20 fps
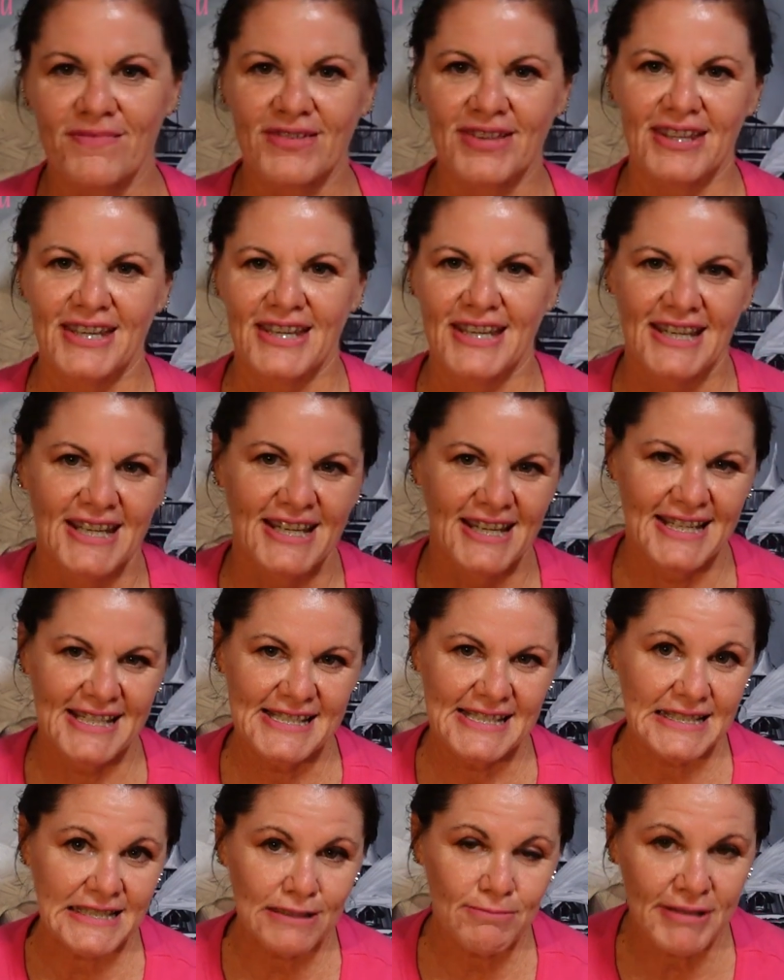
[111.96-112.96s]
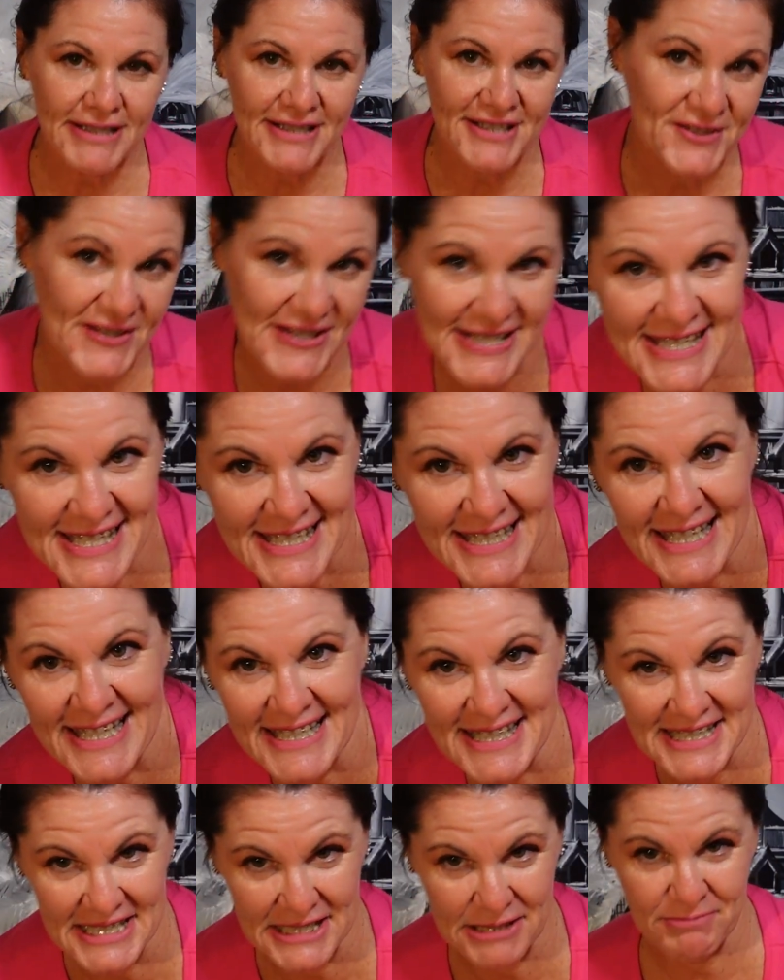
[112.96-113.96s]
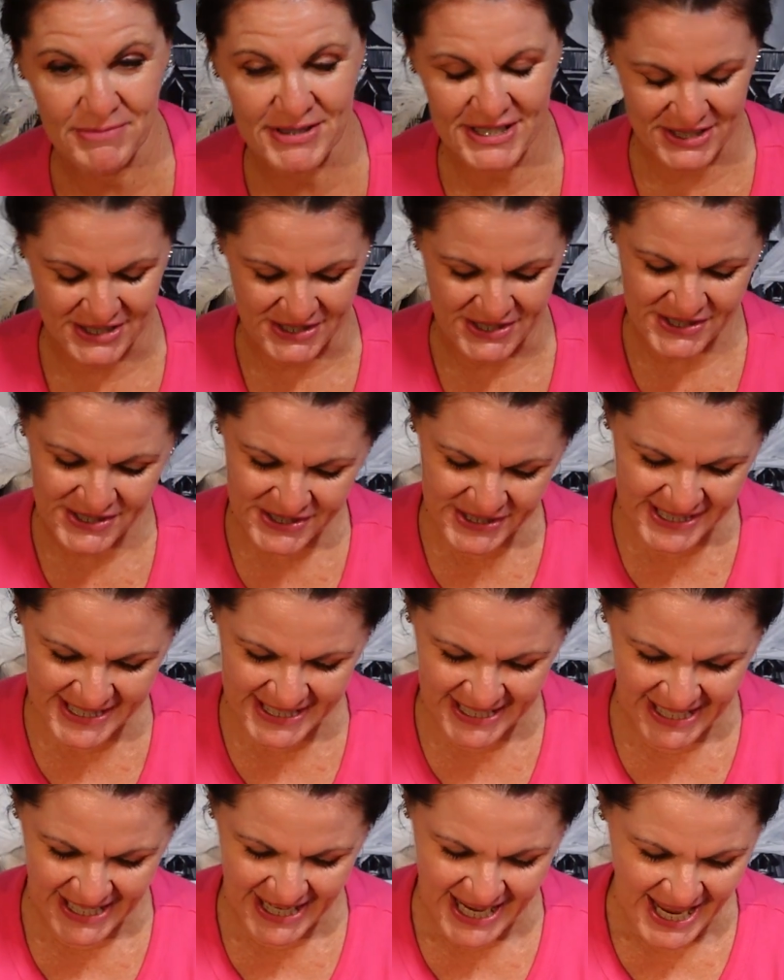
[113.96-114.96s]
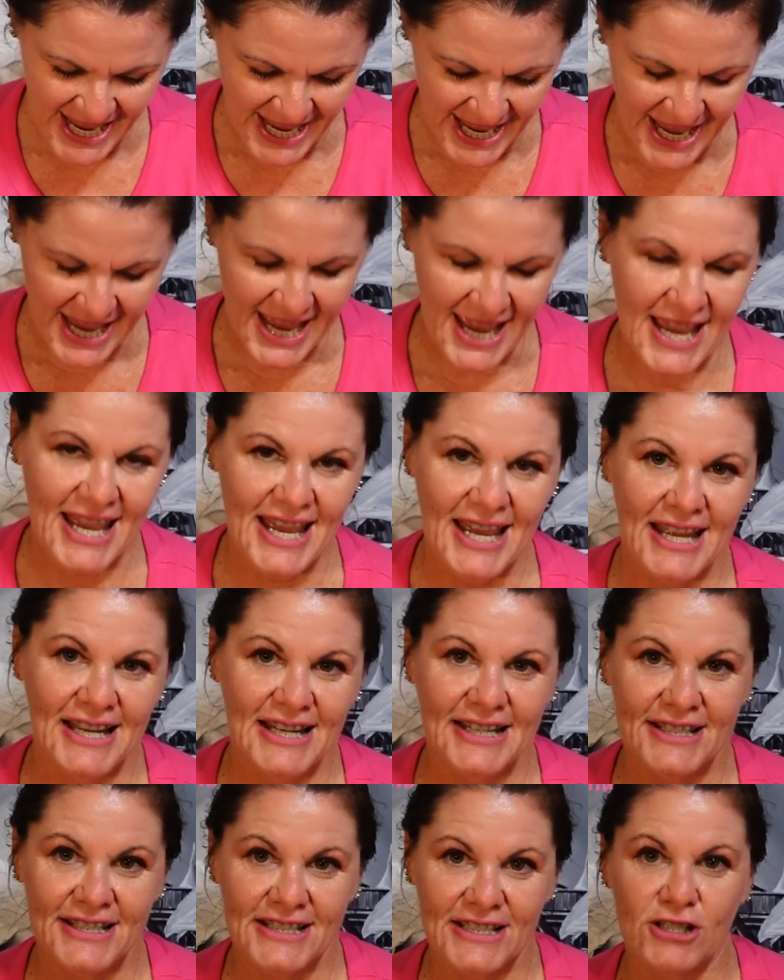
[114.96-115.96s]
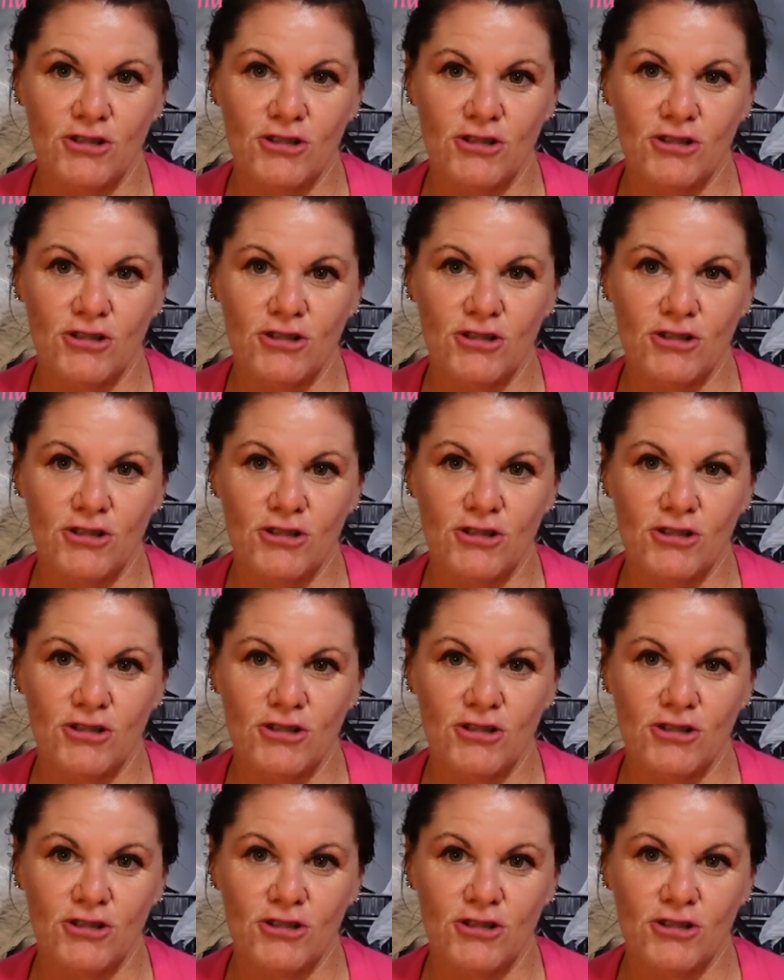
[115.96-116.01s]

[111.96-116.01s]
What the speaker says: I had just started to learn how to polish up stones.